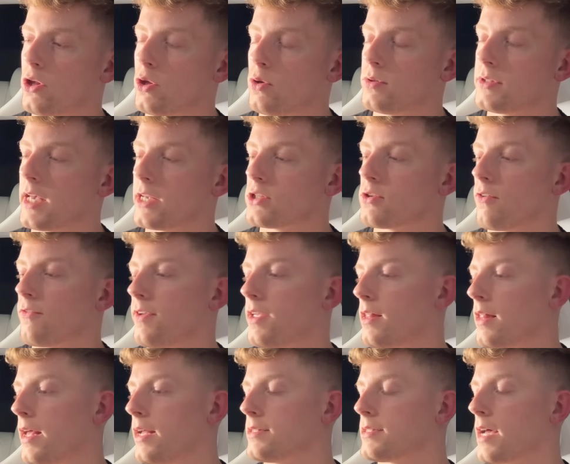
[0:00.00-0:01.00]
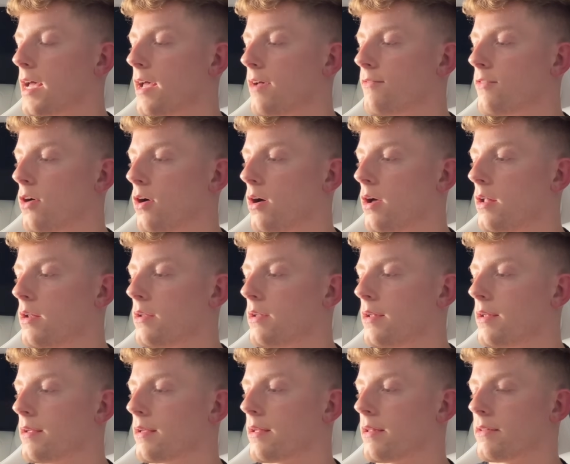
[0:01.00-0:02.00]
Use HOV lanes I have on,
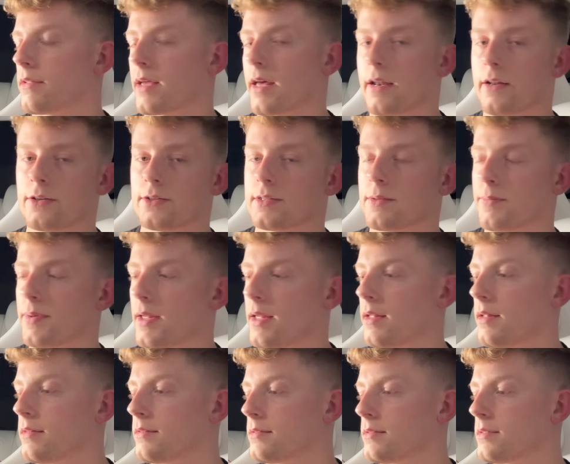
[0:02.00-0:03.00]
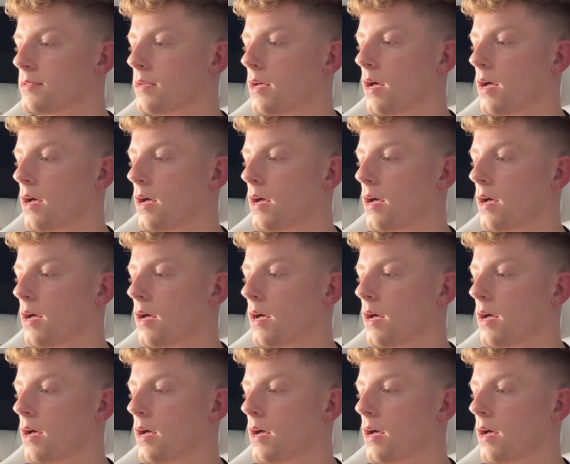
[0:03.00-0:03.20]
it kind of just depends.